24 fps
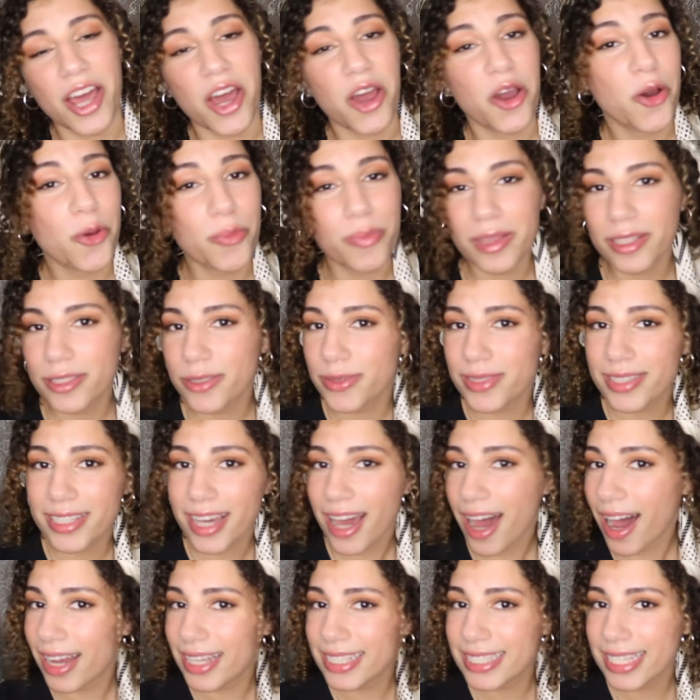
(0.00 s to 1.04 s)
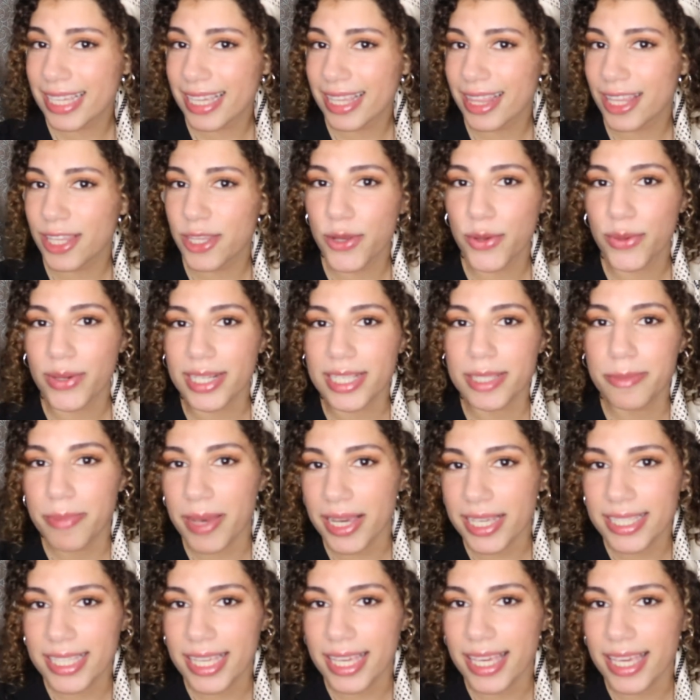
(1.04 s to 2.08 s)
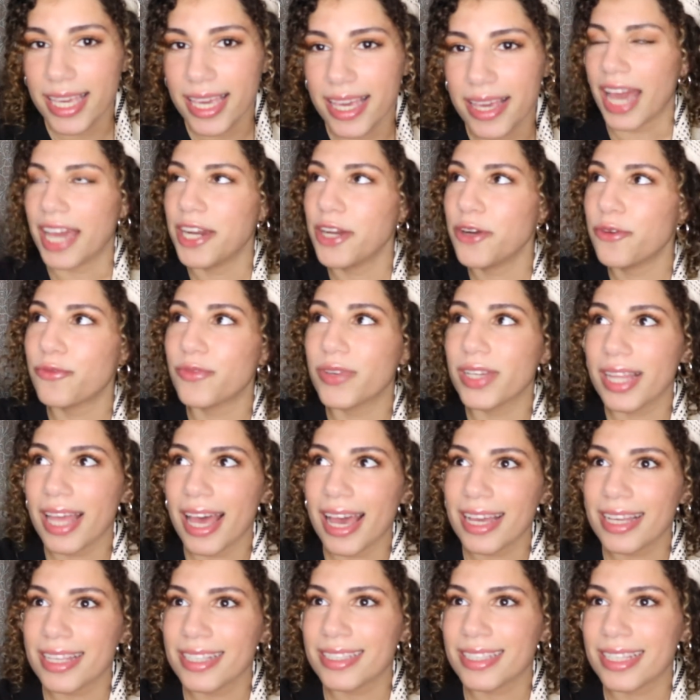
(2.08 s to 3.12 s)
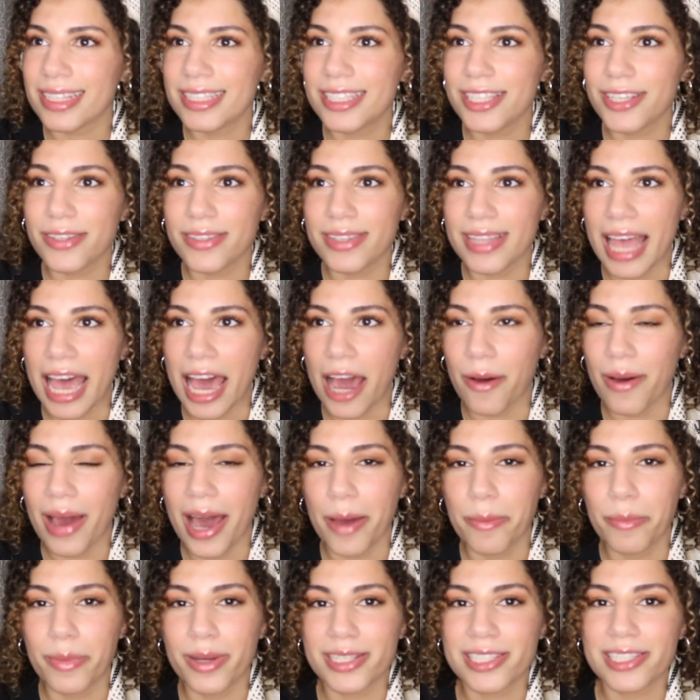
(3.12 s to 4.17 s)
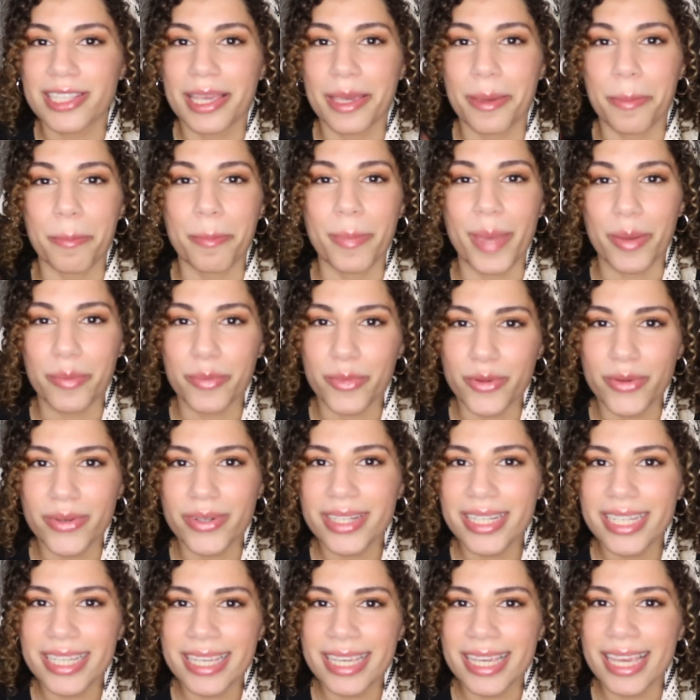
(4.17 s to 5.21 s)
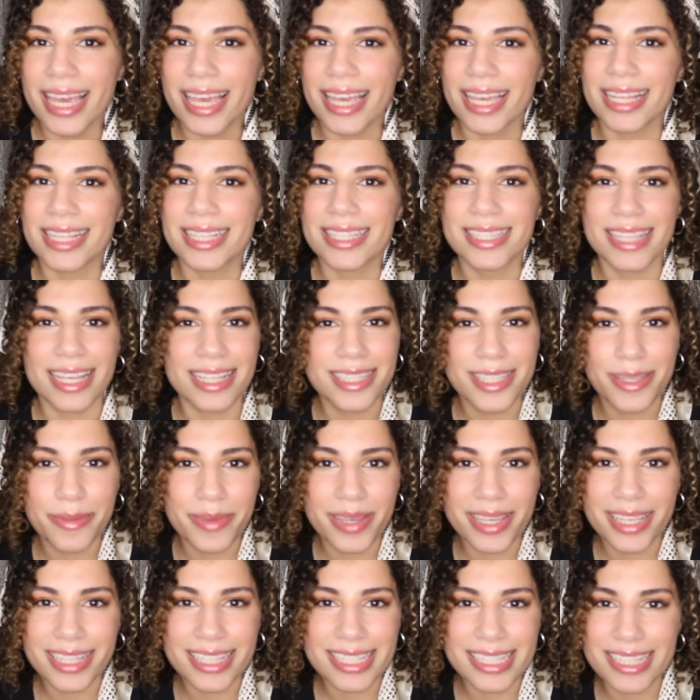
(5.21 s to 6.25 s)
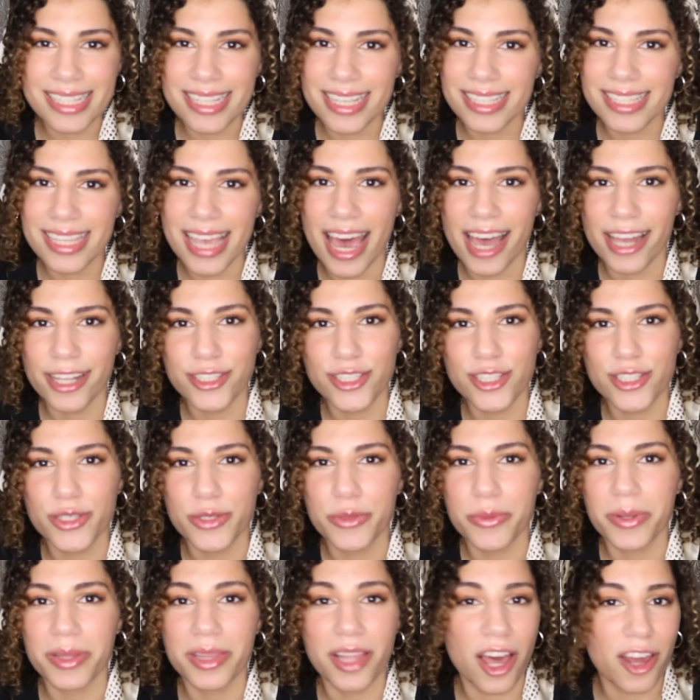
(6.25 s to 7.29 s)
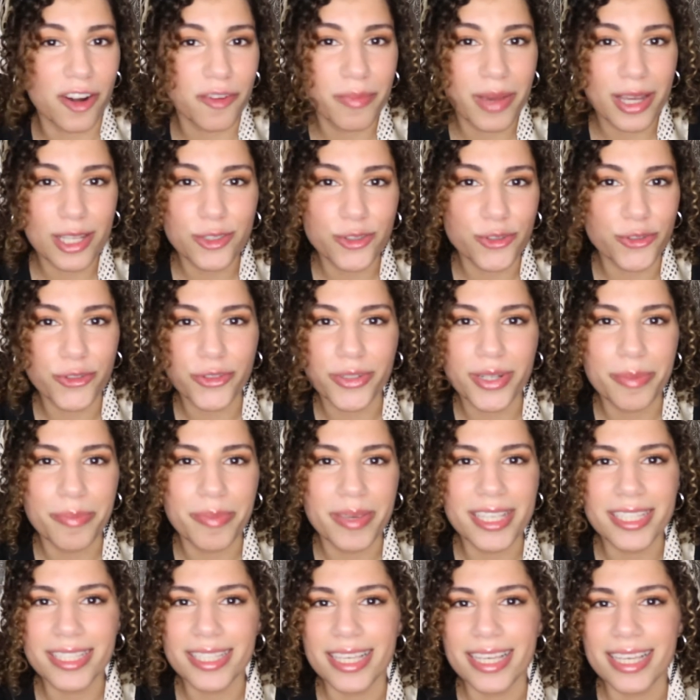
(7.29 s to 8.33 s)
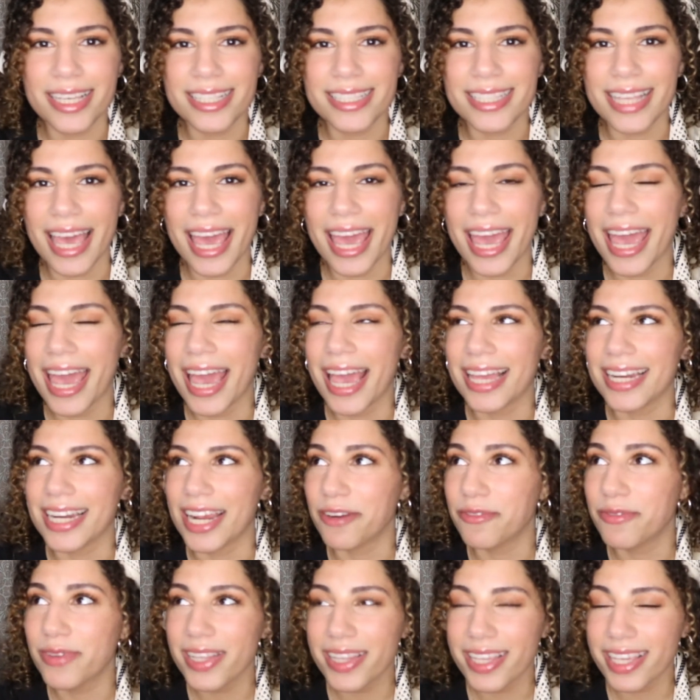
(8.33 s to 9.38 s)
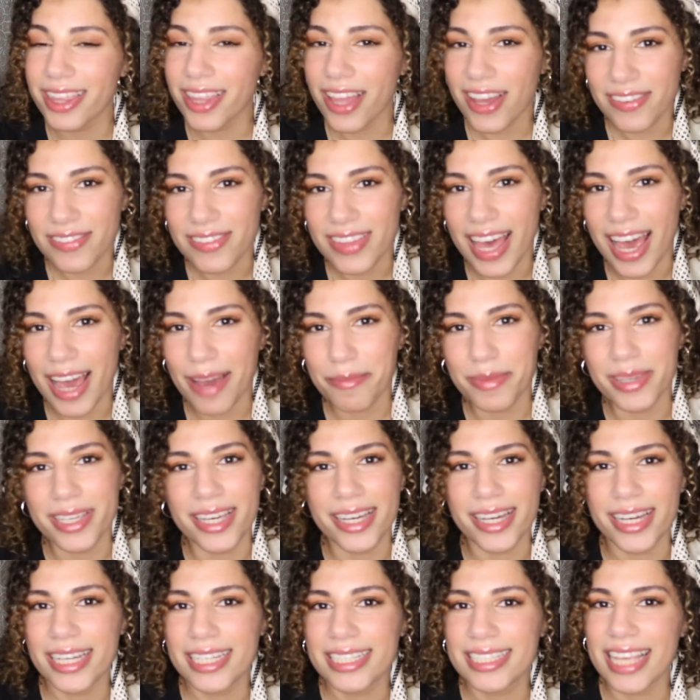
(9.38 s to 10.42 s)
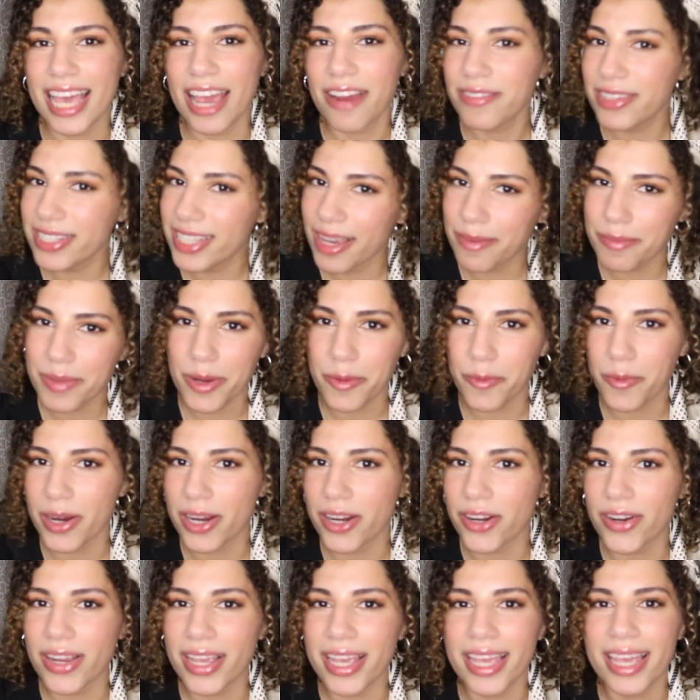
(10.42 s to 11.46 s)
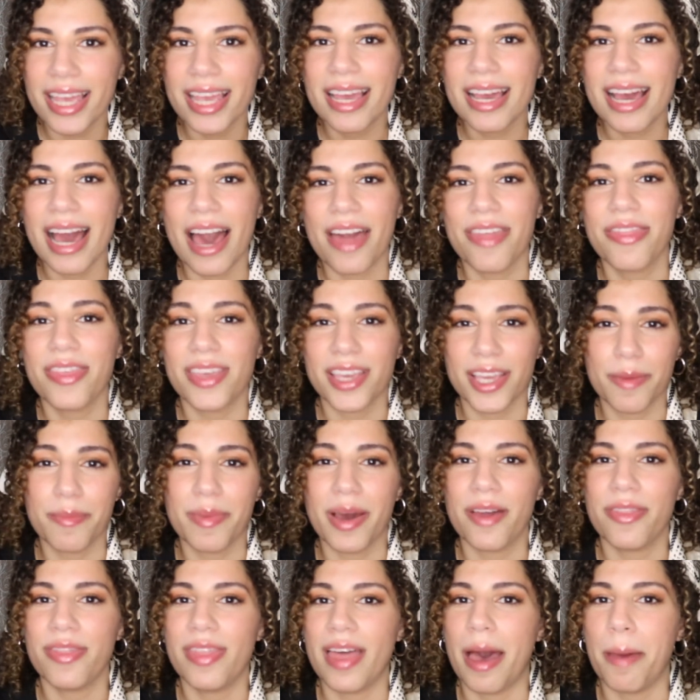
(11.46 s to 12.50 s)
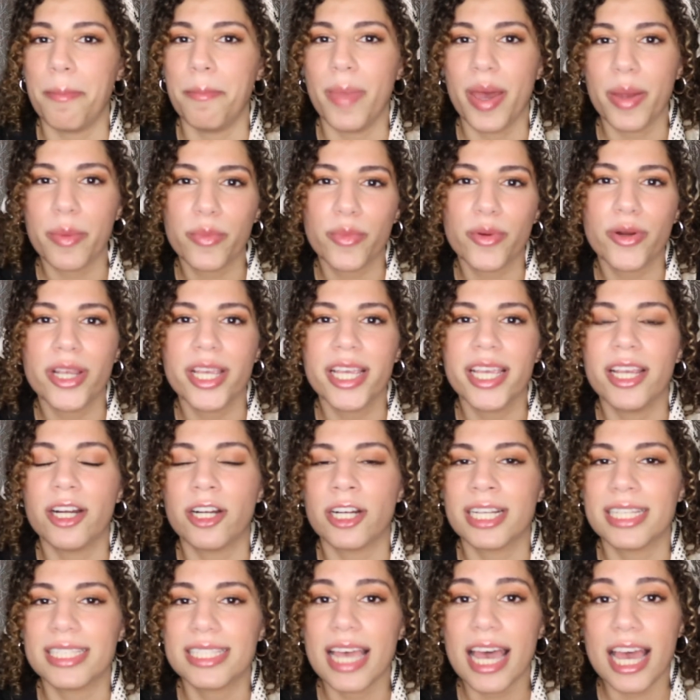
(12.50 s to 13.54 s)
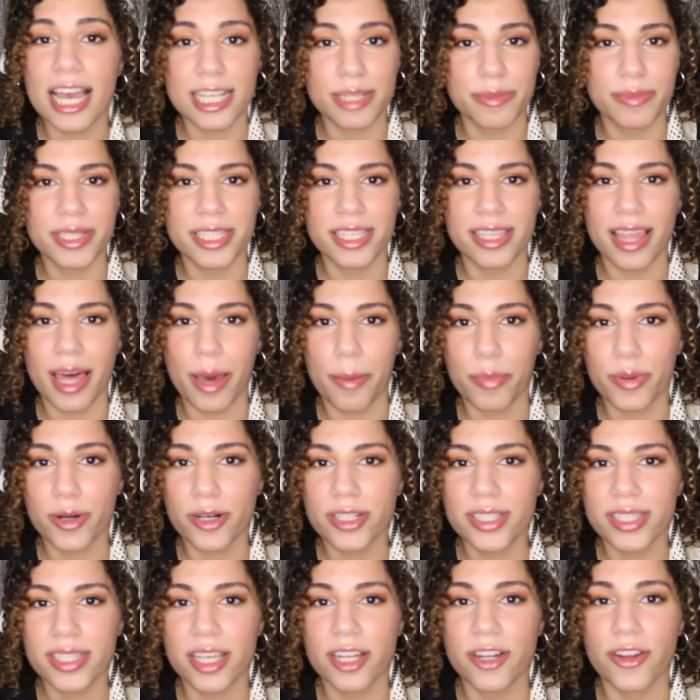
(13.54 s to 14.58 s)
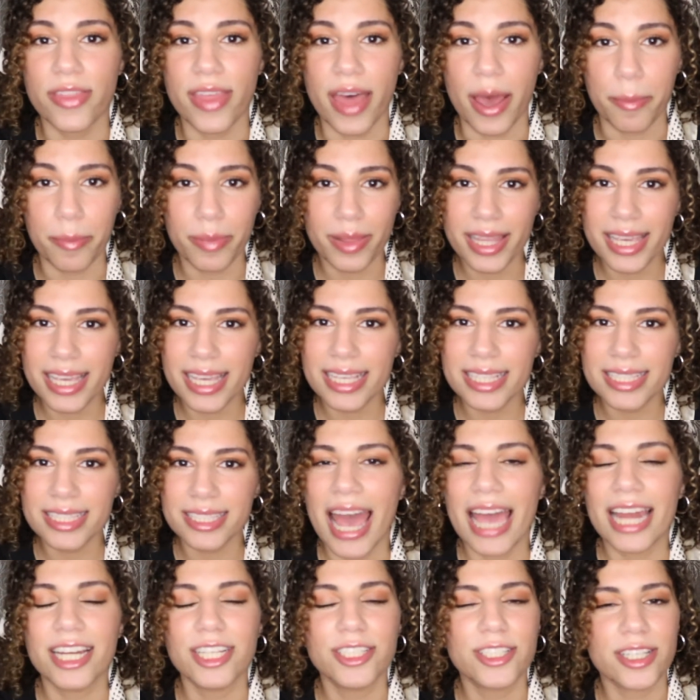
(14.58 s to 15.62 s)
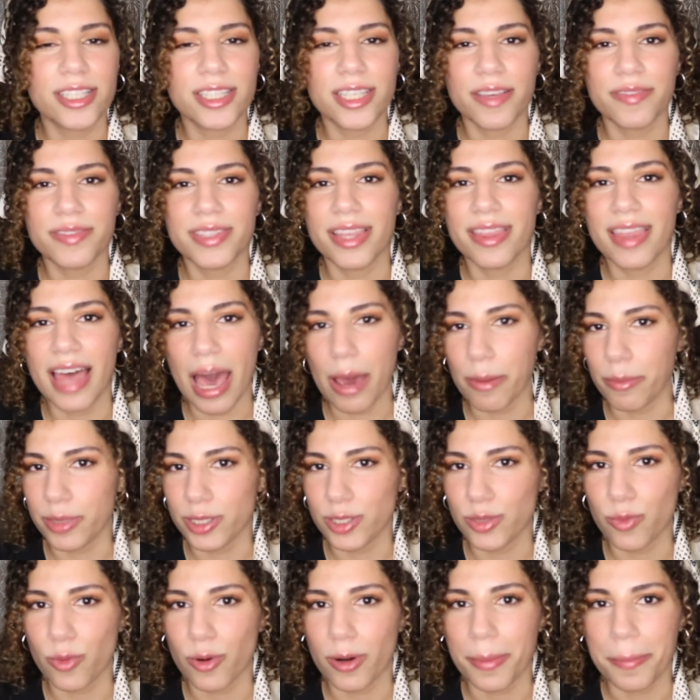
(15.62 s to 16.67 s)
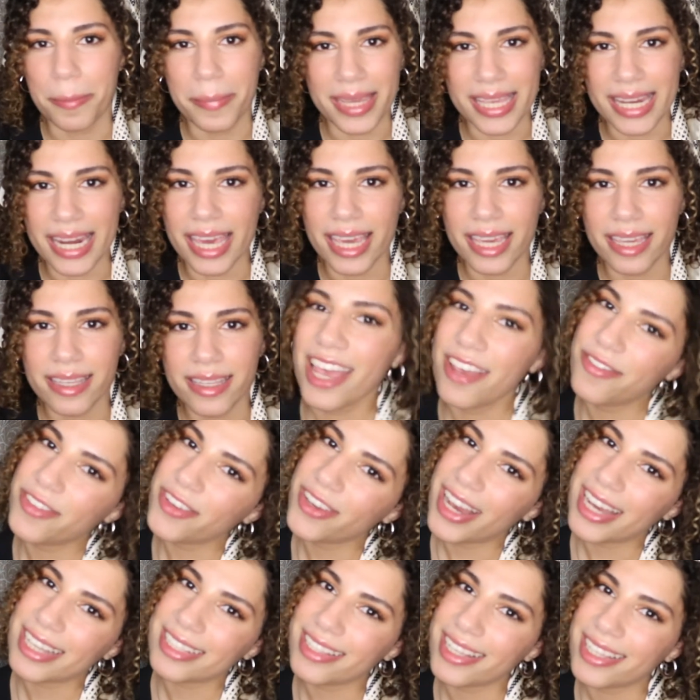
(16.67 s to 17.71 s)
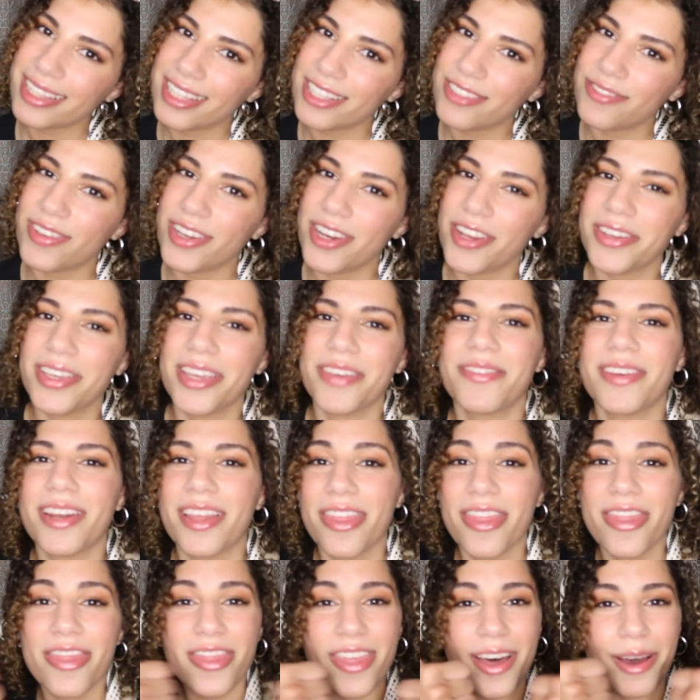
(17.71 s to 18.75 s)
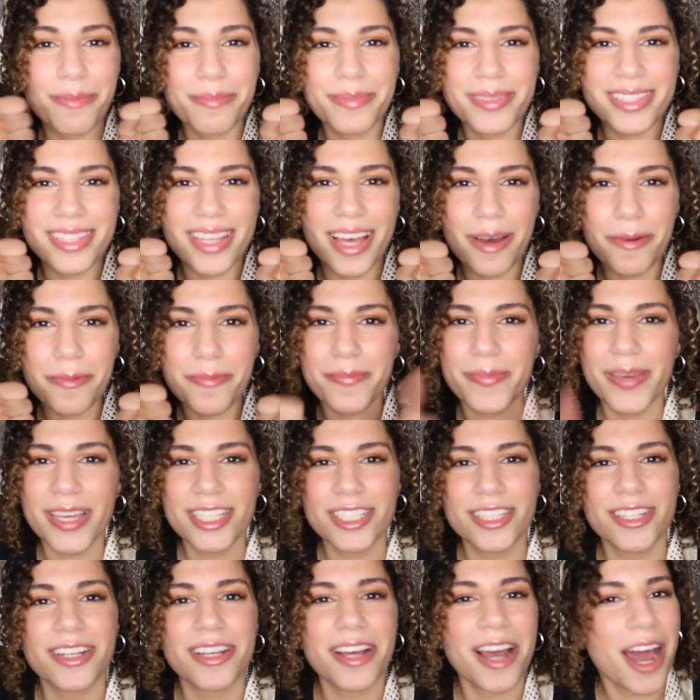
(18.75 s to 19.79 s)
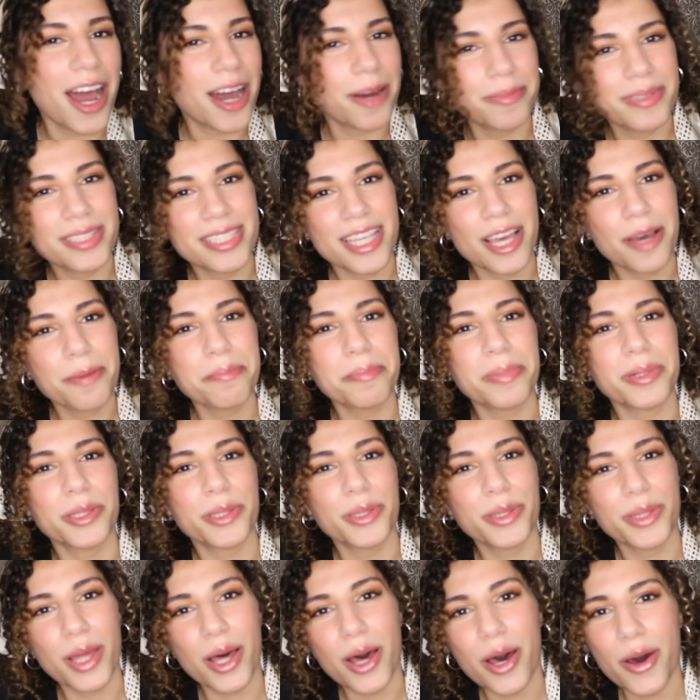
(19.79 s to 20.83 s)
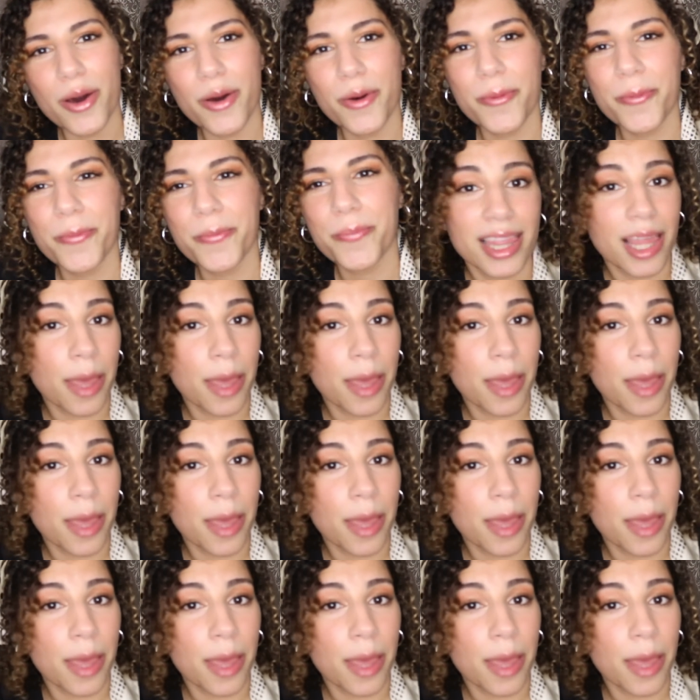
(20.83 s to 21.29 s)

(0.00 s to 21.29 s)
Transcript: I hope this is the content that you were expecting. I didn't realize until now how much like memory and sentiment is attached to a lot of my jewelry pieces and I really love that because every time I wear it, I think about that memory or it ties me to that person or that place and it just gives it that much more meaning. If you guys like this video, give it a thumbs up. Make sure to comment down below.